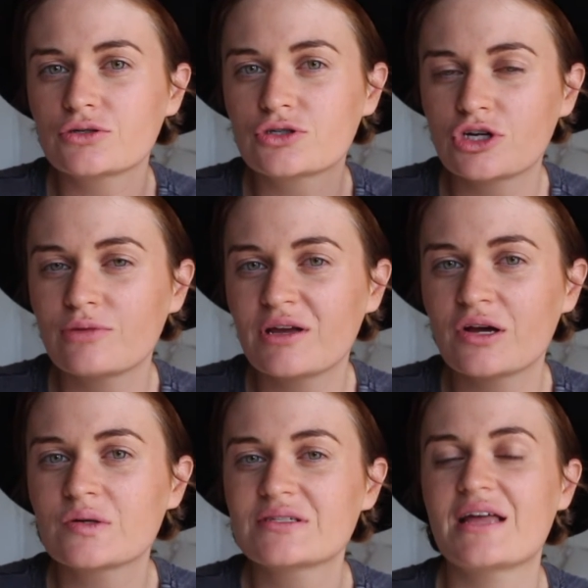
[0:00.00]
2
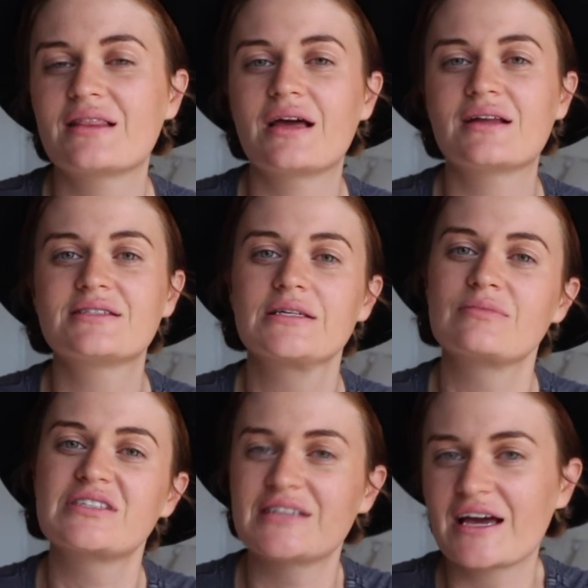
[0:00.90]
meals and then some
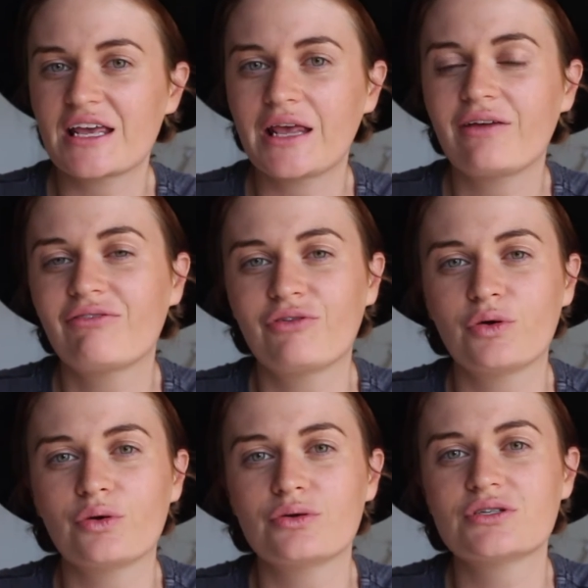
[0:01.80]
snacky
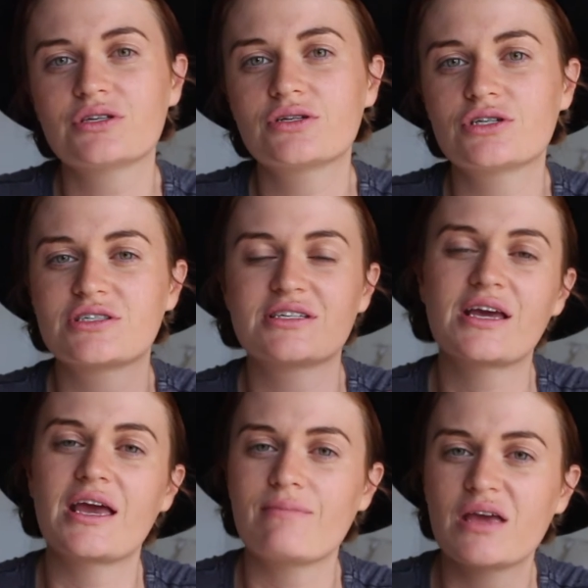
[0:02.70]
foods just to
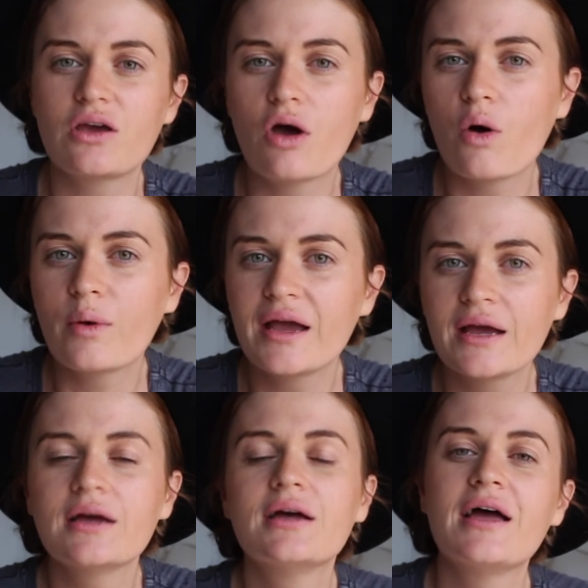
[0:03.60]
keep me
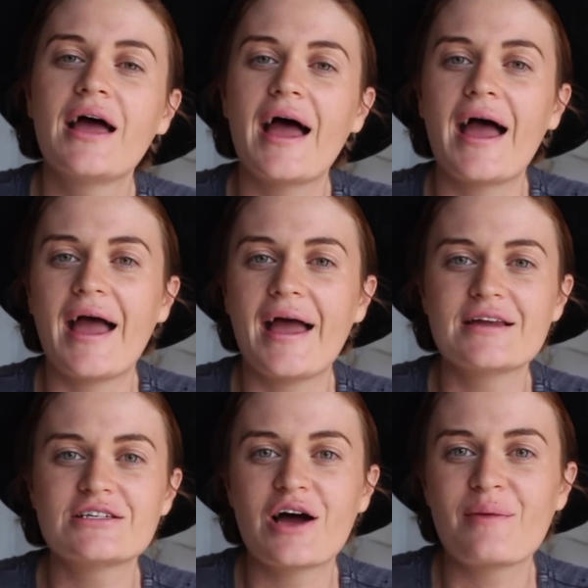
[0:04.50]
going,
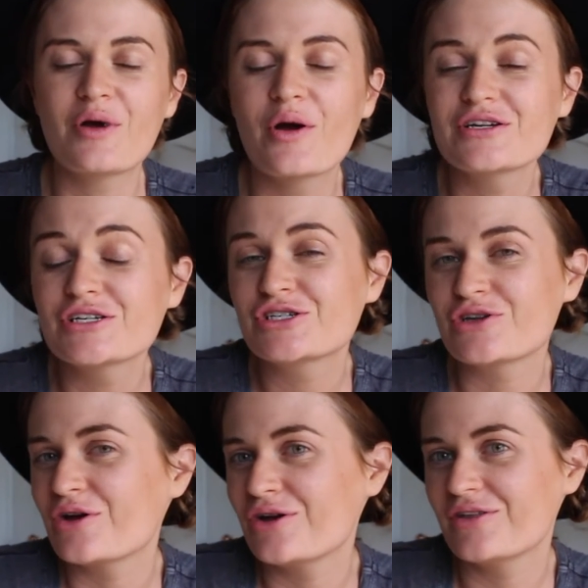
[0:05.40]
and I'm going to
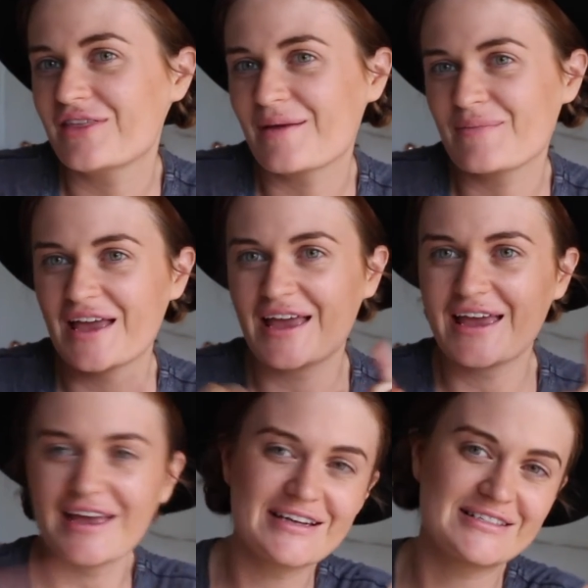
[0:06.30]
show you them
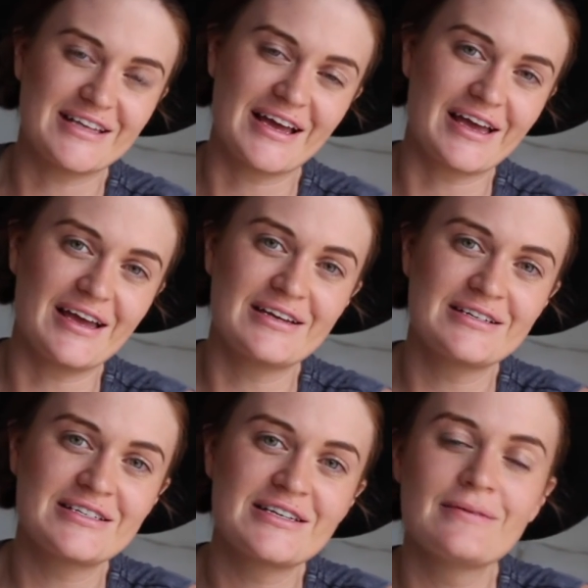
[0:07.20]
in a second,